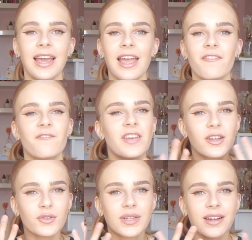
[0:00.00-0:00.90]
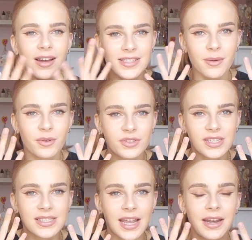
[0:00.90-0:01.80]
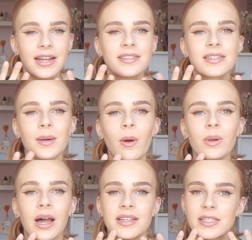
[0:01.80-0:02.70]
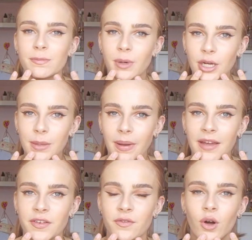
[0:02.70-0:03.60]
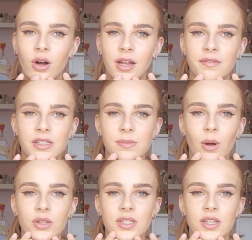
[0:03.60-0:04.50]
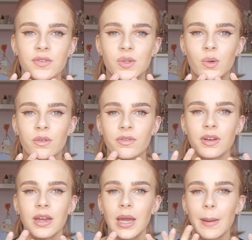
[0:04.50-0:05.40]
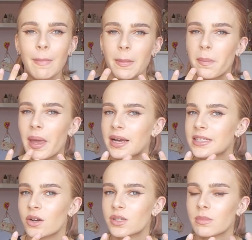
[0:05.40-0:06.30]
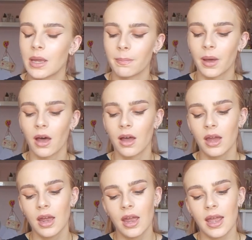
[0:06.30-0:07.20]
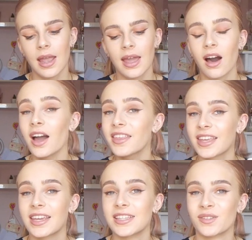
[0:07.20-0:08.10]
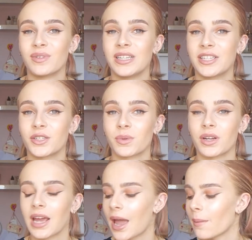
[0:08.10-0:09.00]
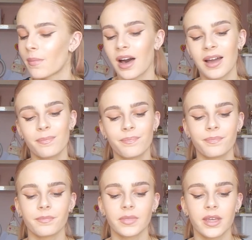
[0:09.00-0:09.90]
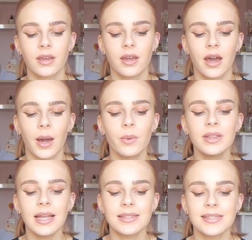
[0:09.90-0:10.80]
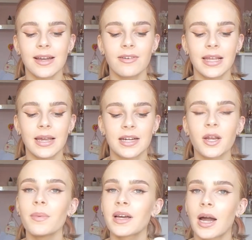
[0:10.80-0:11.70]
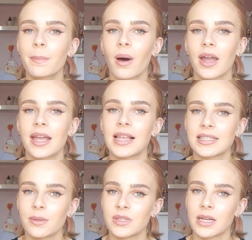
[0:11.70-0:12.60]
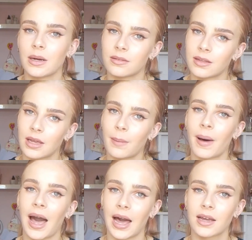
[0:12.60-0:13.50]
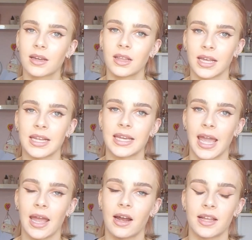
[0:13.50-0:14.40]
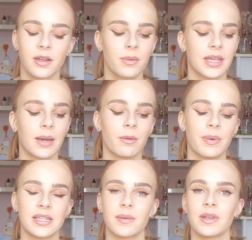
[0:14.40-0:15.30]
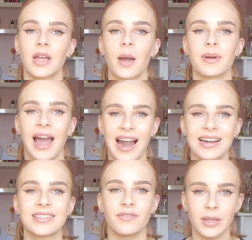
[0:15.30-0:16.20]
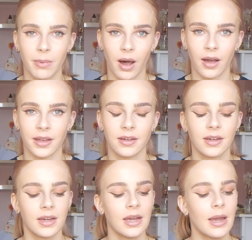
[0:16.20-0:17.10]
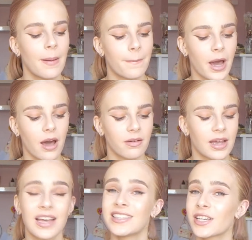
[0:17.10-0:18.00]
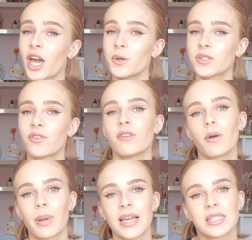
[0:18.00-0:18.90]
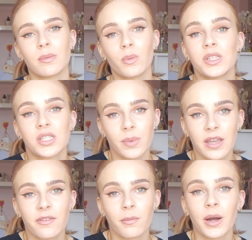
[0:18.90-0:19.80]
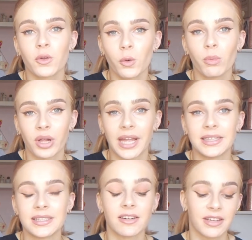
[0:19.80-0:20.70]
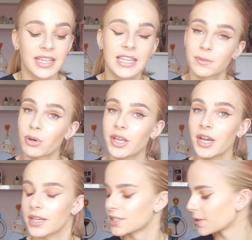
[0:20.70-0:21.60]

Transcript: It feels really nice going onto your skin. It does, I won't lie, it does burn a bit if you've got kind of spots that you've sort of maybe picked out or something, but I think it's a really good one. I wouldn't necessarily, I don't think I'd buy it unless it was in a pack, like in a kit. I don't think it would be something that I would actively buy. But as it goes for a replacement once a week for my normal cleanser, I think it's pretty good.